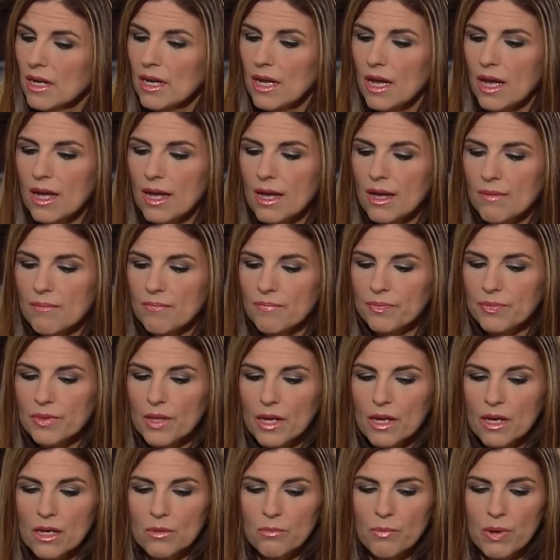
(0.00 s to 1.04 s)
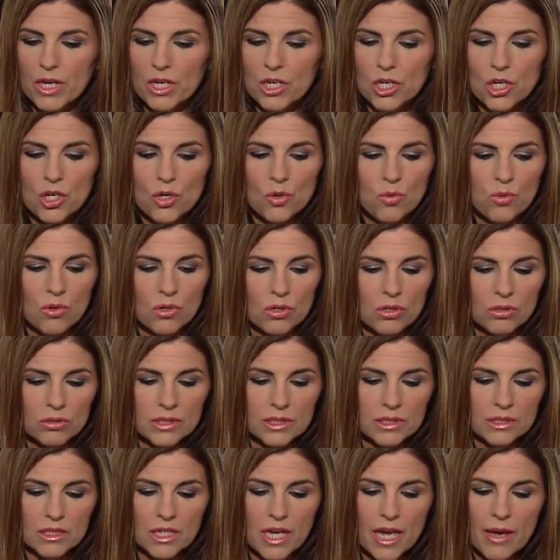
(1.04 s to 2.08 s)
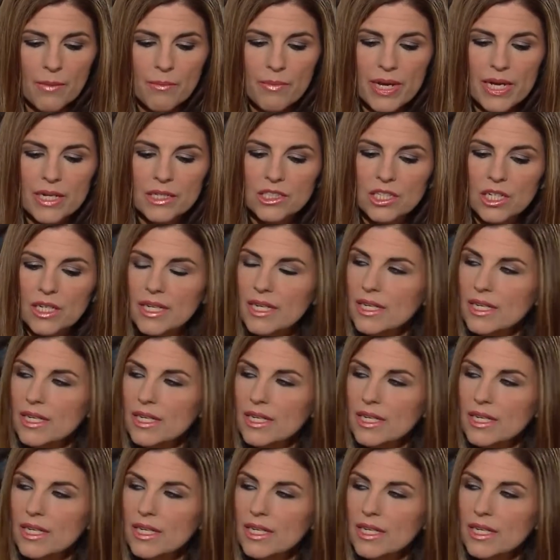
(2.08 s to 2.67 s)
Um, but you will uh, commit to